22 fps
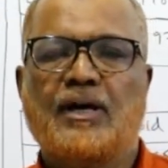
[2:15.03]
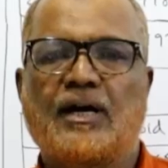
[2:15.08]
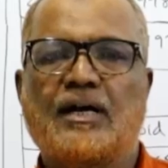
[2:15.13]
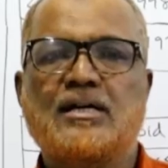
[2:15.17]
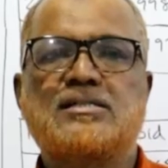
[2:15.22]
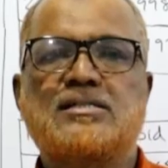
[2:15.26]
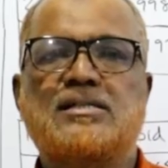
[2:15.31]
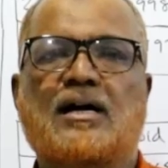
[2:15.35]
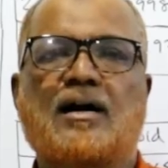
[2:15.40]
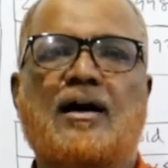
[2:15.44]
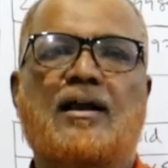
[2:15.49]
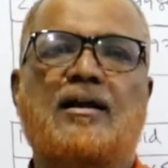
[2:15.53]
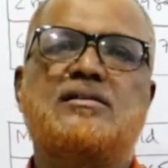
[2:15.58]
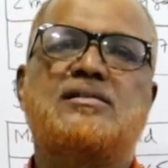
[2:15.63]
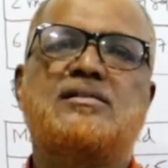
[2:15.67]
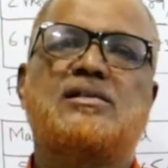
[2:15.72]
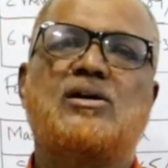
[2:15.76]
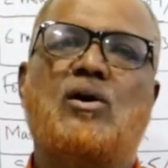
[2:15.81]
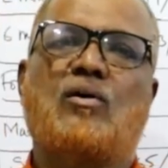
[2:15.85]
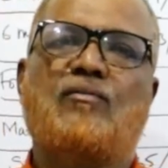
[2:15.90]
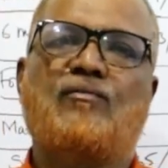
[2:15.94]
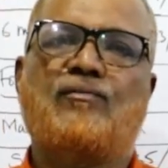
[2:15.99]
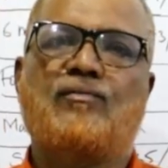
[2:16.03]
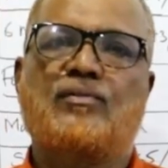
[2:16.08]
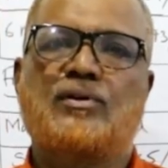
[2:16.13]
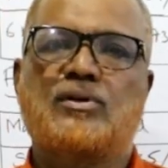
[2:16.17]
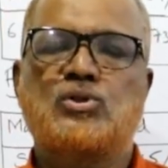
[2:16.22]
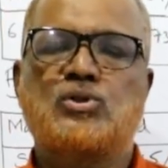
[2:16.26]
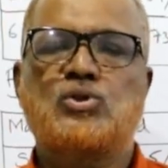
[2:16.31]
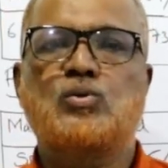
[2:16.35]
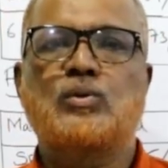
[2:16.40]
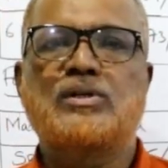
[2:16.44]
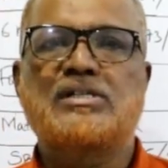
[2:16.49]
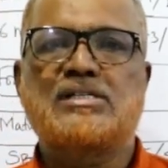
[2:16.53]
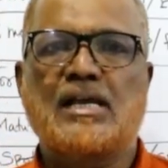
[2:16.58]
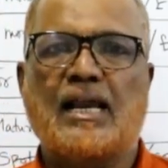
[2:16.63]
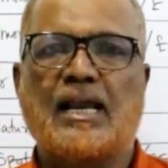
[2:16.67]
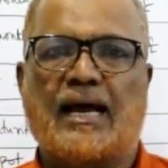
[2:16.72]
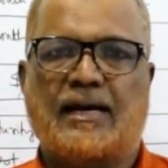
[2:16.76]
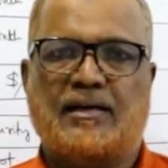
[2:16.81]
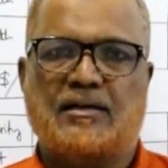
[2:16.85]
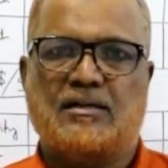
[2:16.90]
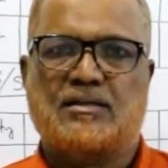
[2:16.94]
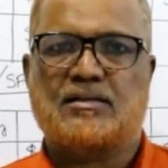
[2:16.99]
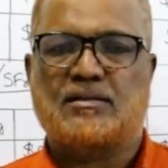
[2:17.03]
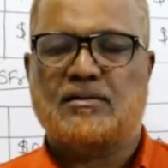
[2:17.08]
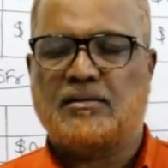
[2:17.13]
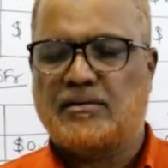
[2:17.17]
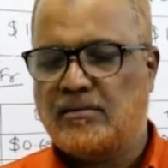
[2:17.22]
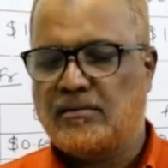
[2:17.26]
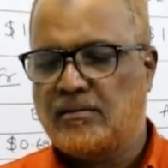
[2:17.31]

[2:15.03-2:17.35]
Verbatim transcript: It's the currency of Switzerland.